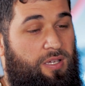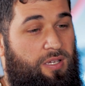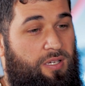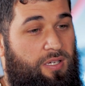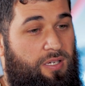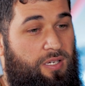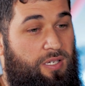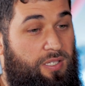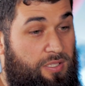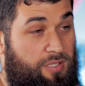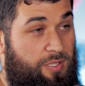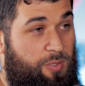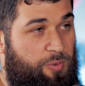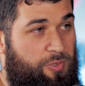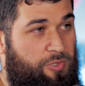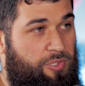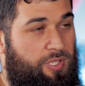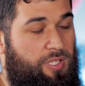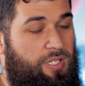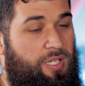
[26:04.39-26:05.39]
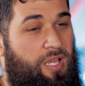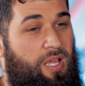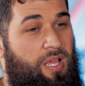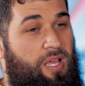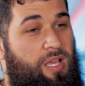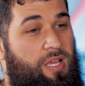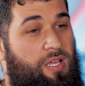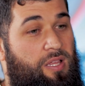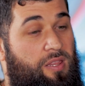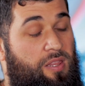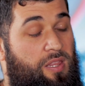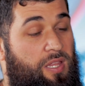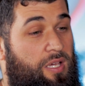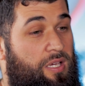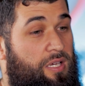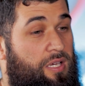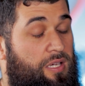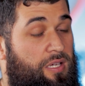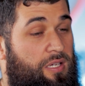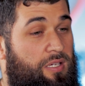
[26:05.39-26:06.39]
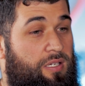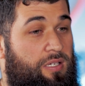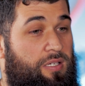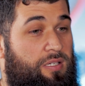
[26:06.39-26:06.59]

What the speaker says: in the world. There,